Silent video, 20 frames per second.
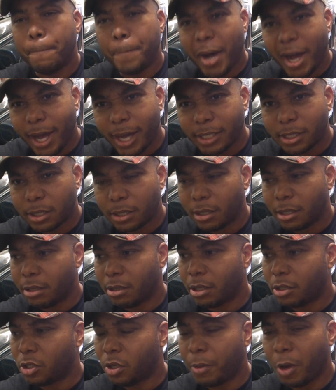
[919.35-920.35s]
but
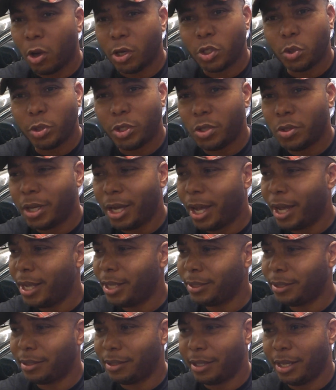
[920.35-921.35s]
to be honest with you
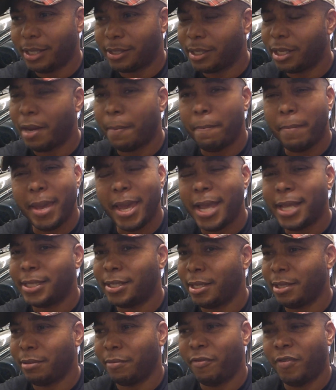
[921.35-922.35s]
guys, it's an
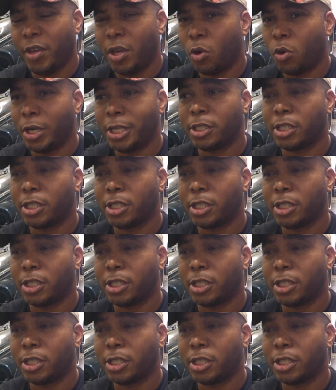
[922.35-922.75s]
amazing vehicle.